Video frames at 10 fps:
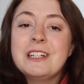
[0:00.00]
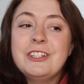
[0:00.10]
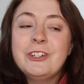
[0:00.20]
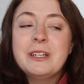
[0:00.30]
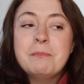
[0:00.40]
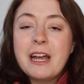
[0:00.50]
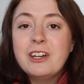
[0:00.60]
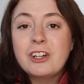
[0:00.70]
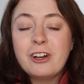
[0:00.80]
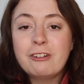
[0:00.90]
You can buy
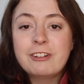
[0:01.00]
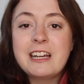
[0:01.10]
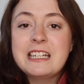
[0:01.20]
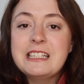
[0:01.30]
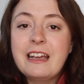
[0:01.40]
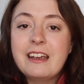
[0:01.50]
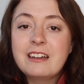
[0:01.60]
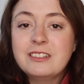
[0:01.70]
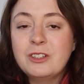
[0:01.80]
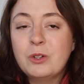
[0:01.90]
your girlfriend
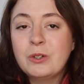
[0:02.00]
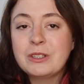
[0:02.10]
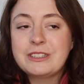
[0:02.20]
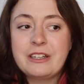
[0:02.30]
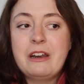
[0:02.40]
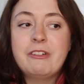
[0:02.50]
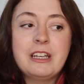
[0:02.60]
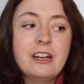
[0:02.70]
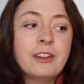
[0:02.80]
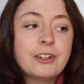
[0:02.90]
or
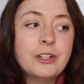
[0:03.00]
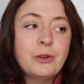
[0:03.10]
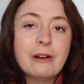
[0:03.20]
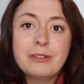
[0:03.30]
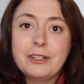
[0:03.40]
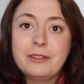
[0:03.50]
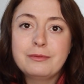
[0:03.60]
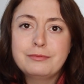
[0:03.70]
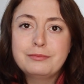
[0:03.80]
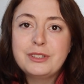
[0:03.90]
significant other, whoever
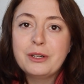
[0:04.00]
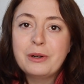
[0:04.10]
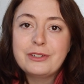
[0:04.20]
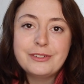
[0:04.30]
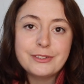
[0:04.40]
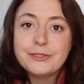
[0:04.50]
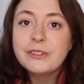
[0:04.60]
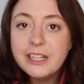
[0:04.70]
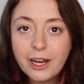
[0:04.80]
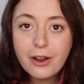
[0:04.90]
you're watching this
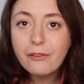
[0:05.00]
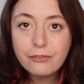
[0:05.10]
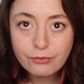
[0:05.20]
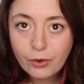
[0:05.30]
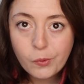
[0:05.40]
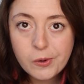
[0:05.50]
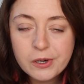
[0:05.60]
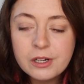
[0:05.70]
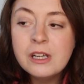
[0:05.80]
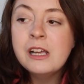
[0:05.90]
video
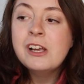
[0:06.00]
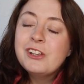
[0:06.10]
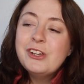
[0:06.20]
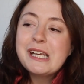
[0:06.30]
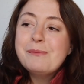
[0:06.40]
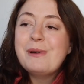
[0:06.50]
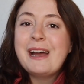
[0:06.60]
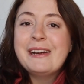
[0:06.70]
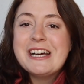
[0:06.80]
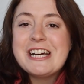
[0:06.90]
for, you can
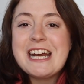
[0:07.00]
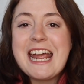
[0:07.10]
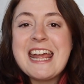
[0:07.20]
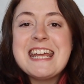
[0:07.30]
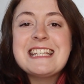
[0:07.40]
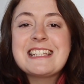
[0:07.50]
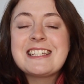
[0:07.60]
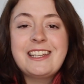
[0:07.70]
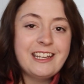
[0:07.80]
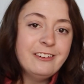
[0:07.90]
buy her a
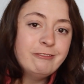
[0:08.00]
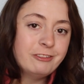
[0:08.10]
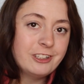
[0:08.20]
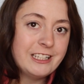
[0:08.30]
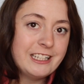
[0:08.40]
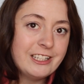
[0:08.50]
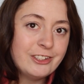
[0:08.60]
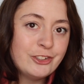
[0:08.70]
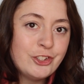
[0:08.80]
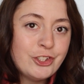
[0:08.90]
skin
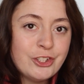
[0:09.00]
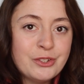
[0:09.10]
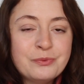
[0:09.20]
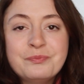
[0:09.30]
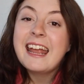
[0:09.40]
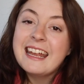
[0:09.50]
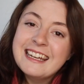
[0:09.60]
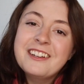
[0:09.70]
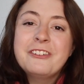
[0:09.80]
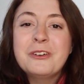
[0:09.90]
fridge.
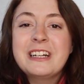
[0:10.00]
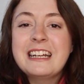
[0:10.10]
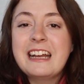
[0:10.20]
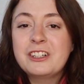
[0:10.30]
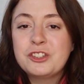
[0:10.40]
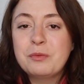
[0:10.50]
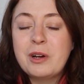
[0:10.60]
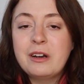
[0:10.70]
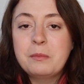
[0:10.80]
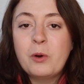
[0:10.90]
And if you want to get extra
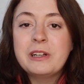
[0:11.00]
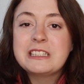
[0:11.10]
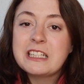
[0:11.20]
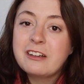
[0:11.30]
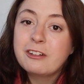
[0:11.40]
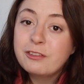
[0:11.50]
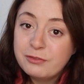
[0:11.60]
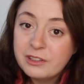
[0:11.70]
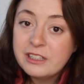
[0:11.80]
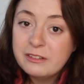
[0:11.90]
brownie points,
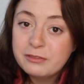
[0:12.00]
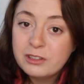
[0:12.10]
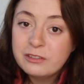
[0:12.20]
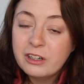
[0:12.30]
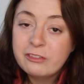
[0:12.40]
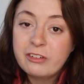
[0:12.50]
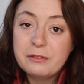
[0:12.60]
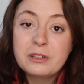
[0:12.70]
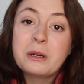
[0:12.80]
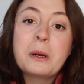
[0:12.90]
fill it full of her
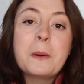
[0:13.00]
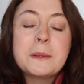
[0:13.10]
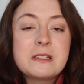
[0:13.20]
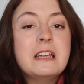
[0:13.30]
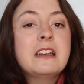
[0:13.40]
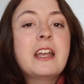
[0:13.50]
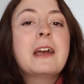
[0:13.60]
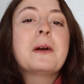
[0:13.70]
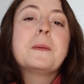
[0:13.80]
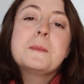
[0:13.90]
favorite
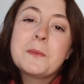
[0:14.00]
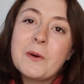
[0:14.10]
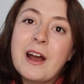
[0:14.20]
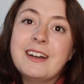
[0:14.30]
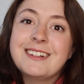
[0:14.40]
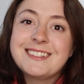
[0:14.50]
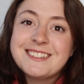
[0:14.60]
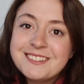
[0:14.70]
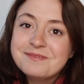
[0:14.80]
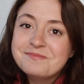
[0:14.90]
skincare
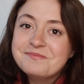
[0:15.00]
products.